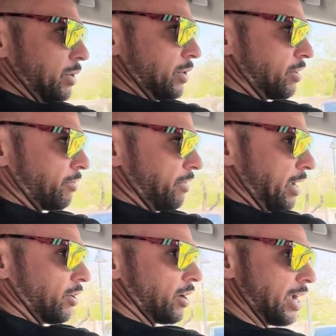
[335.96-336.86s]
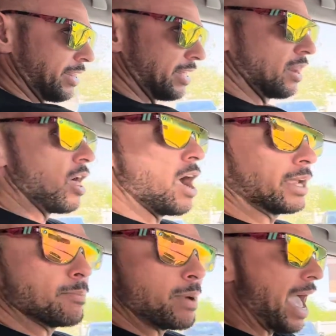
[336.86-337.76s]
with your finger and then
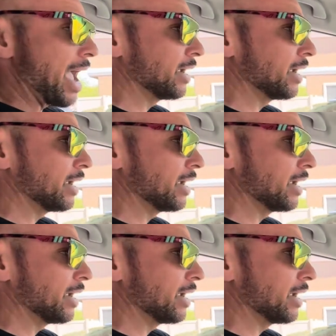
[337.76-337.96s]
lock it back.